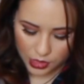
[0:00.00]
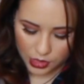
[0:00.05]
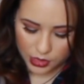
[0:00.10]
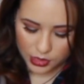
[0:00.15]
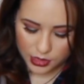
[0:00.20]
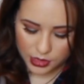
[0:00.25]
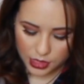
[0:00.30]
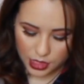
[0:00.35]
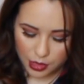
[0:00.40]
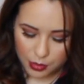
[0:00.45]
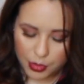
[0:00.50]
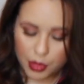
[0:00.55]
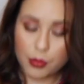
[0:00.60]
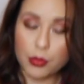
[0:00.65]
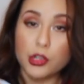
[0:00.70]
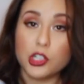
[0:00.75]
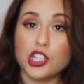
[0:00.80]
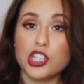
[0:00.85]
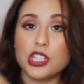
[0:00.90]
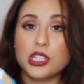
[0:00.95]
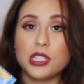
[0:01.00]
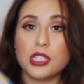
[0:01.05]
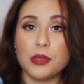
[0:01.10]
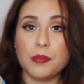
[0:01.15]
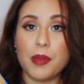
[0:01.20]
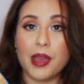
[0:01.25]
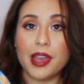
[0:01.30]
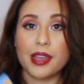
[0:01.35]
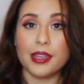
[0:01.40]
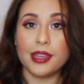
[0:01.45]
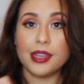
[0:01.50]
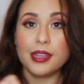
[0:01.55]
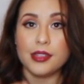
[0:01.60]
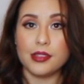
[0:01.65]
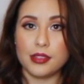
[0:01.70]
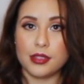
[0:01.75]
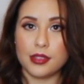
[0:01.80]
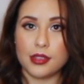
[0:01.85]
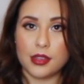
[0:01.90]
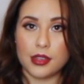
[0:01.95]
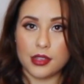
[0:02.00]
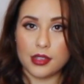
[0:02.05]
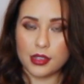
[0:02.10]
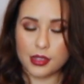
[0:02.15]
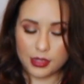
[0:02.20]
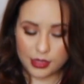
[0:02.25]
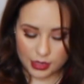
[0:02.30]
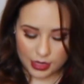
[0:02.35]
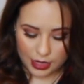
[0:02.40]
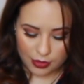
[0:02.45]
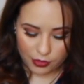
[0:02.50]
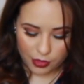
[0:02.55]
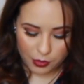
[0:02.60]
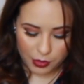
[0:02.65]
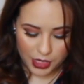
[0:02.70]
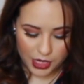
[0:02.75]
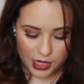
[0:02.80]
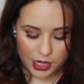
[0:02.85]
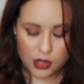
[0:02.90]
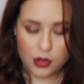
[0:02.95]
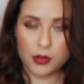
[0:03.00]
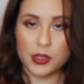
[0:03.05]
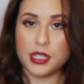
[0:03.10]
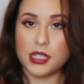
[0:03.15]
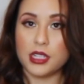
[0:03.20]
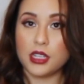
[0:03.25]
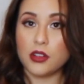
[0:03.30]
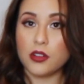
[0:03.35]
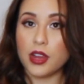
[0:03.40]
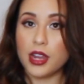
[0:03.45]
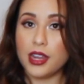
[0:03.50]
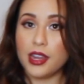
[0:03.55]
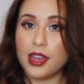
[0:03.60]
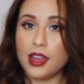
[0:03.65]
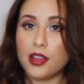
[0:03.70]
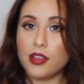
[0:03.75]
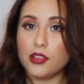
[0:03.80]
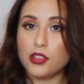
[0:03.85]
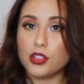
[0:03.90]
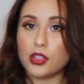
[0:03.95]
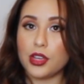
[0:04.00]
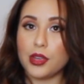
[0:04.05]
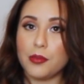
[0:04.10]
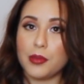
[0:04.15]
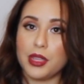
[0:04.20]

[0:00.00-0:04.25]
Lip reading: some emergency packets, because everybody I know is sick right now. So